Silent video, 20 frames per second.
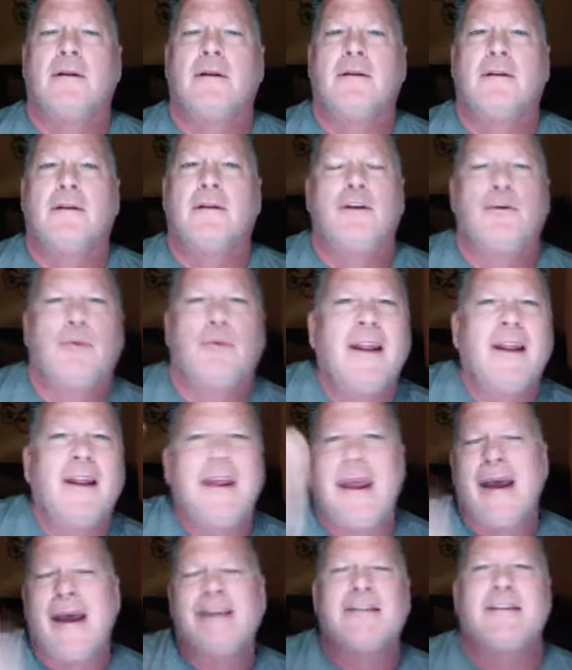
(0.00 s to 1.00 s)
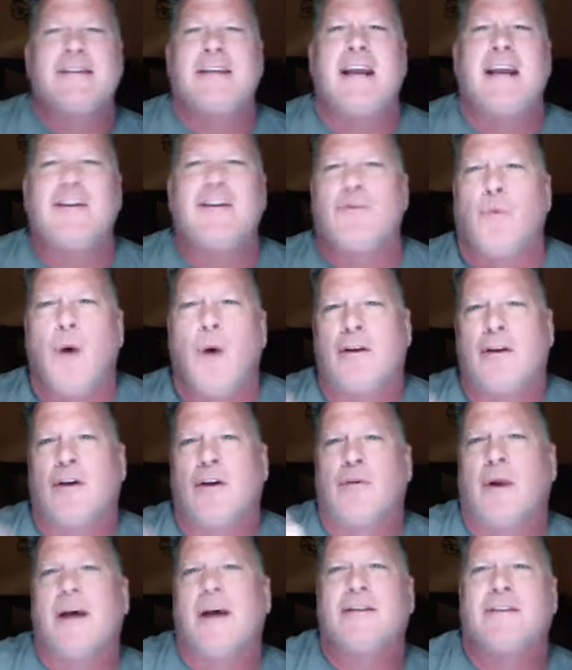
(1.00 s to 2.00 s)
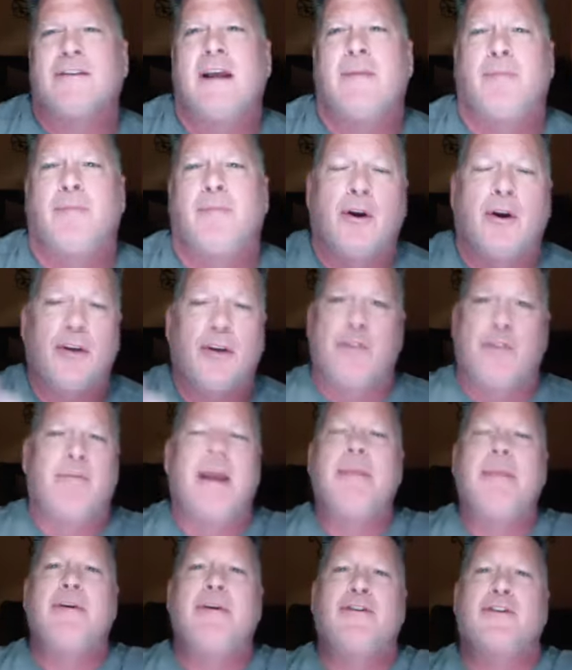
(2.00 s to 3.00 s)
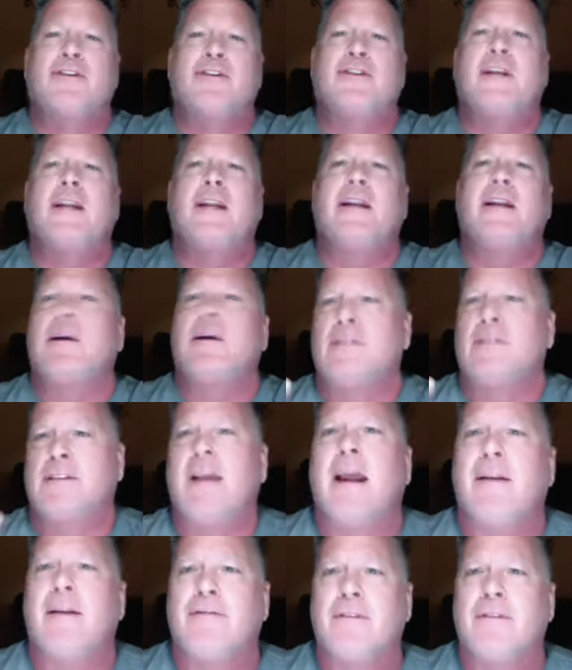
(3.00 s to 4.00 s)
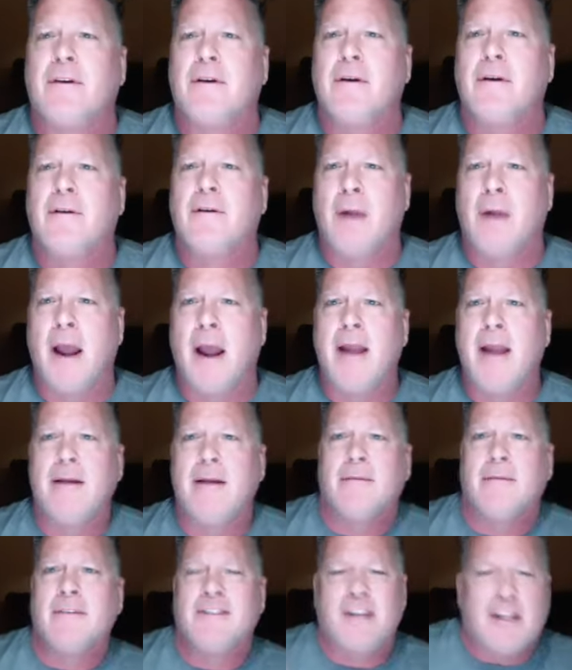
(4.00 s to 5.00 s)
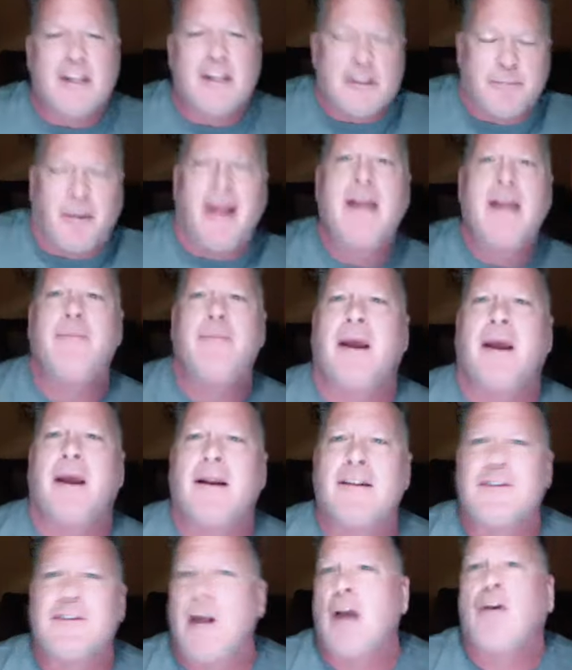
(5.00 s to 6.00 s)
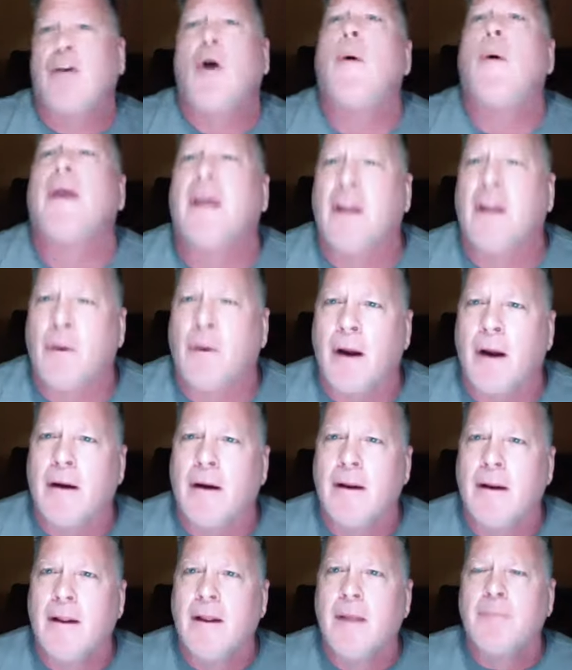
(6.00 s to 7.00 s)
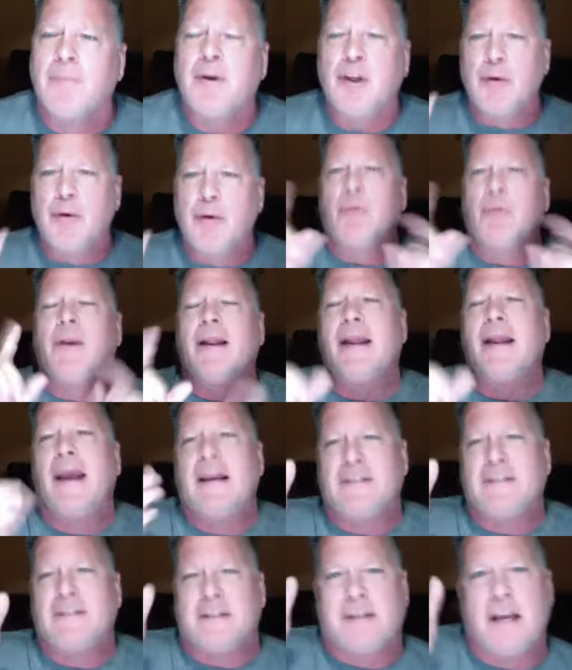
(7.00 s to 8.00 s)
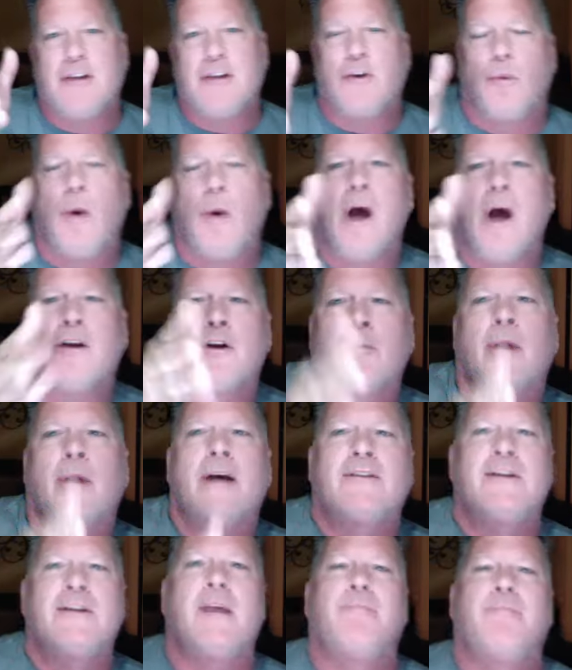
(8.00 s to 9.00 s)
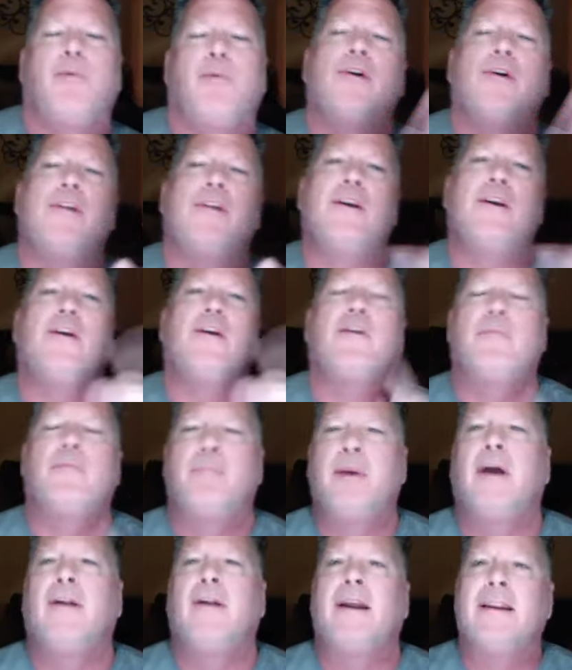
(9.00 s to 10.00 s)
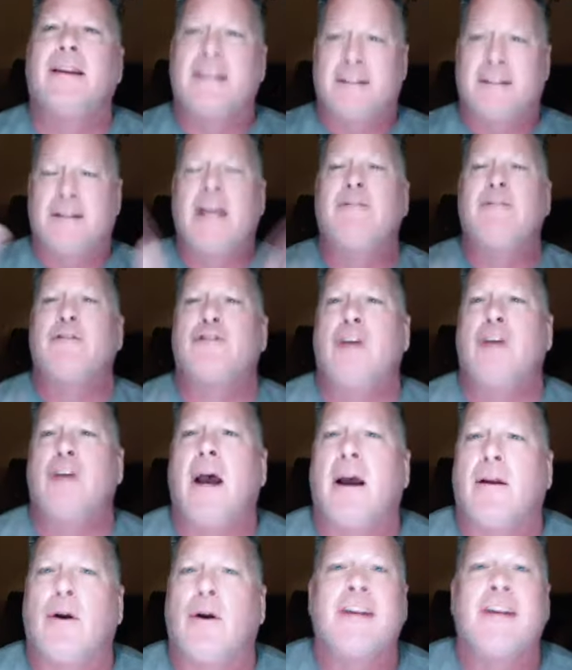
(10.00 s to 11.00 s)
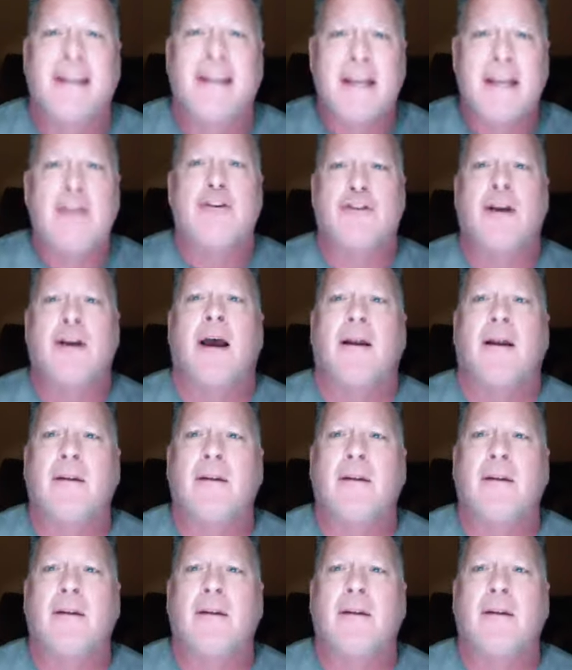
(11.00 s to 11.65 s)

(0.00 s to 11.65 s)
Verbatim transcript: you really hesitate to walk across that board because your baby's just sitting there. It's safe, right? It's in its playpen. It's not going anywhere. But you would really hesitate to walk across that board to the other building to save your child or to get your job.